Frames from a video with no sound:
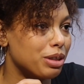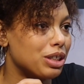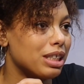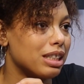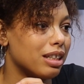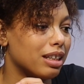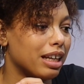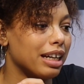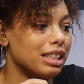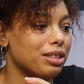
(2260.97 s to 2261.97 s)
which is a
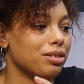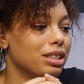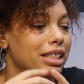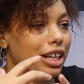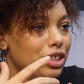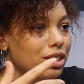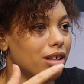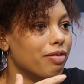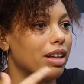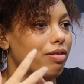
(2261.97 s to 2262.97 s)
guide to detection
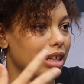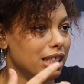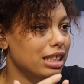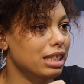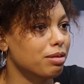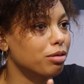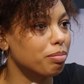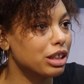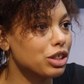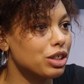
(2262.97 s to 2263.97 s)
of advanced
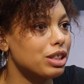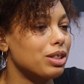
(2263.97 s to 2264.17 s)
disinformation,